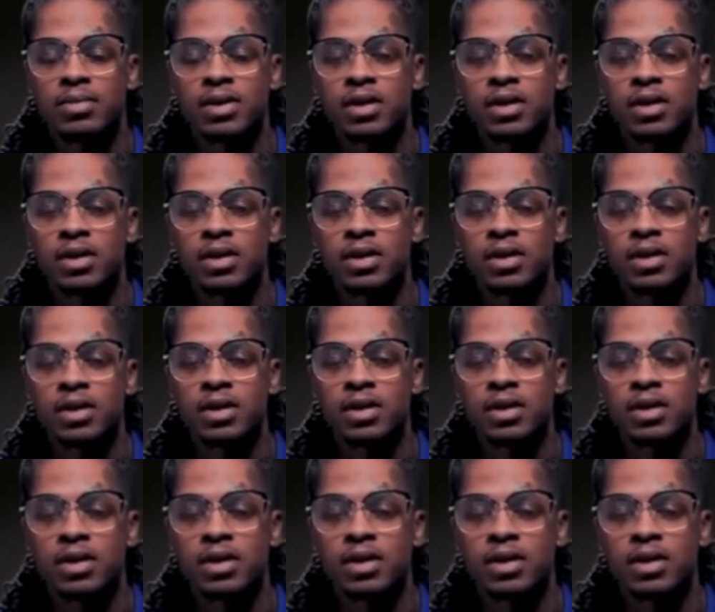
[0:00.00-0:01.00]

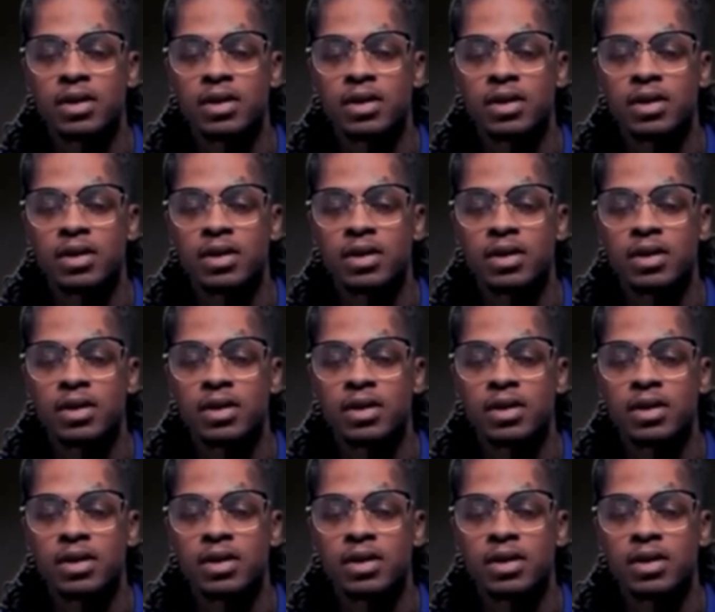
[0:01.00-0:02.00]

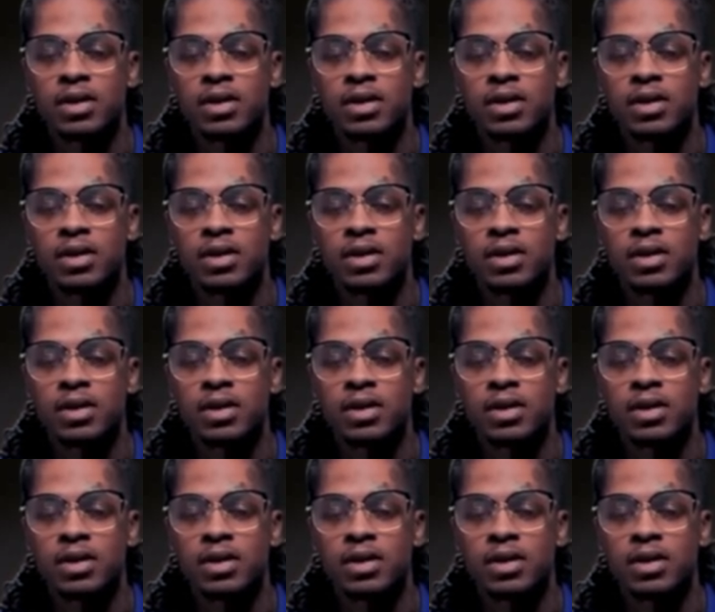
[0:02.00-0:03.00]

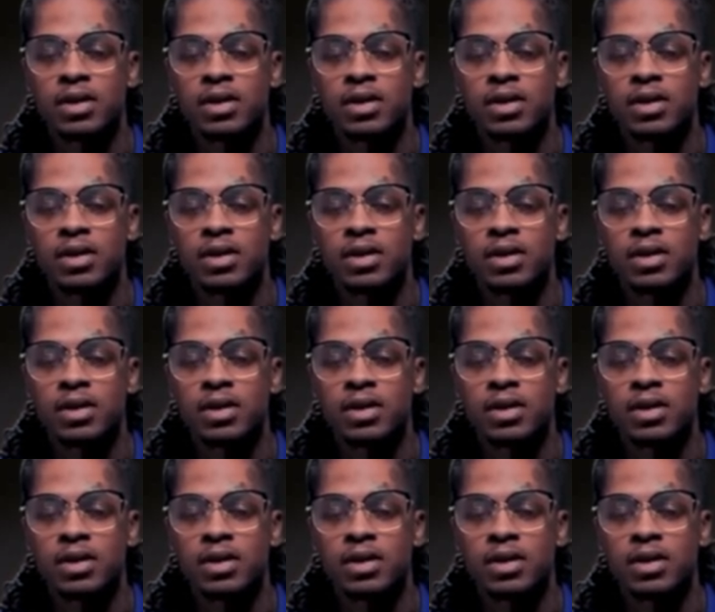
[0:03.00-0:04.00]

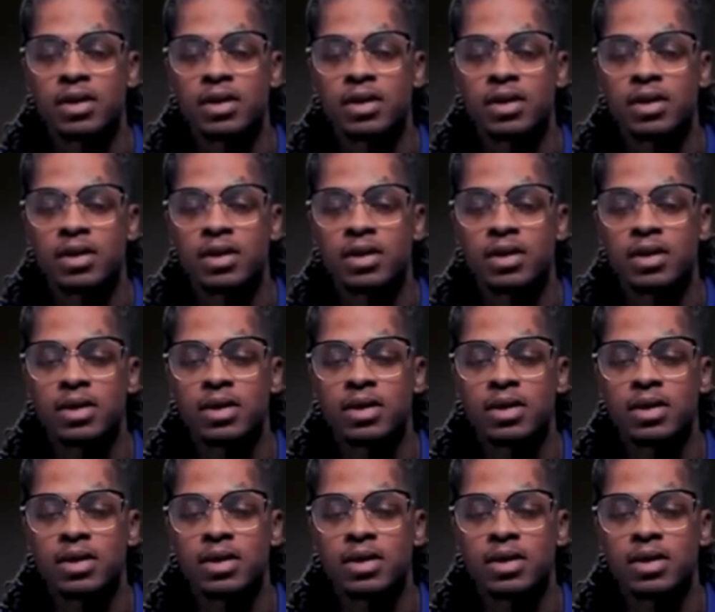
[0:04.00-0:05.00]

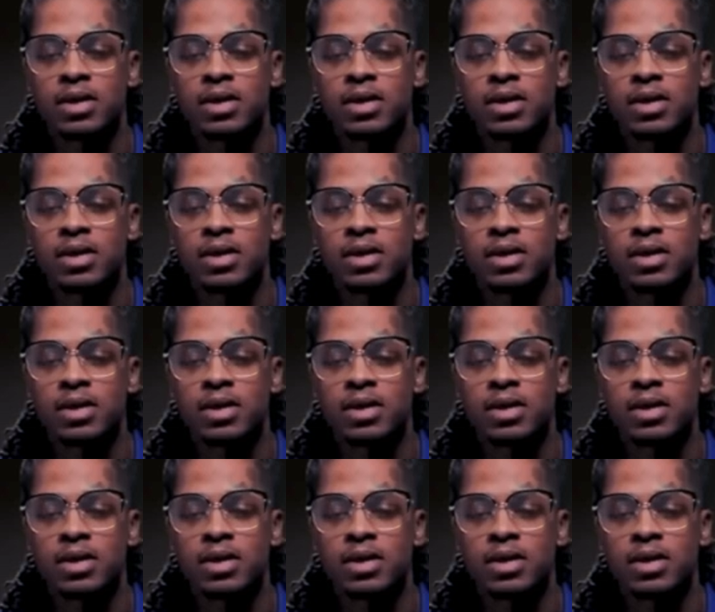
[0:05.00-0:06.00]

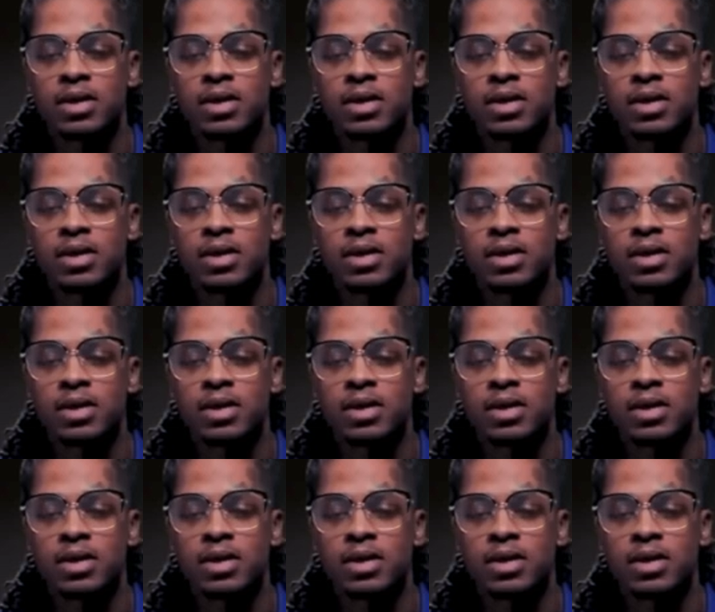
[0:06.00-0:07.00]

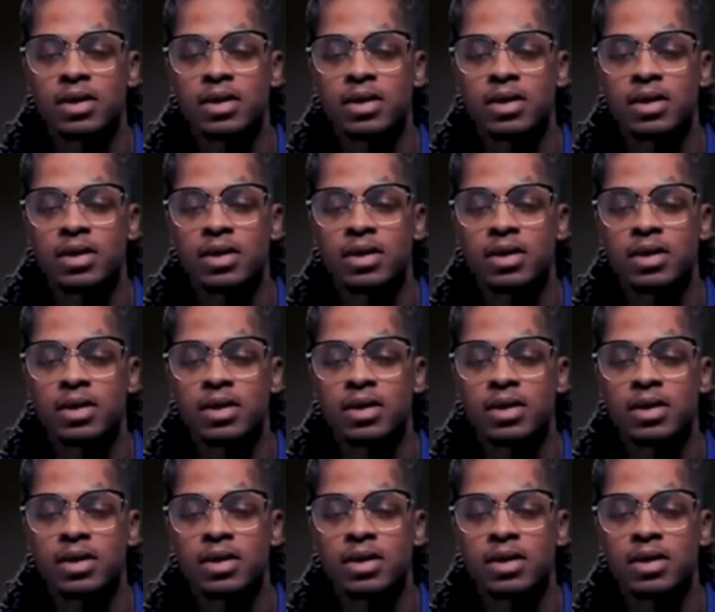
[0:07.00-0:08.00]
The person shown says nothing.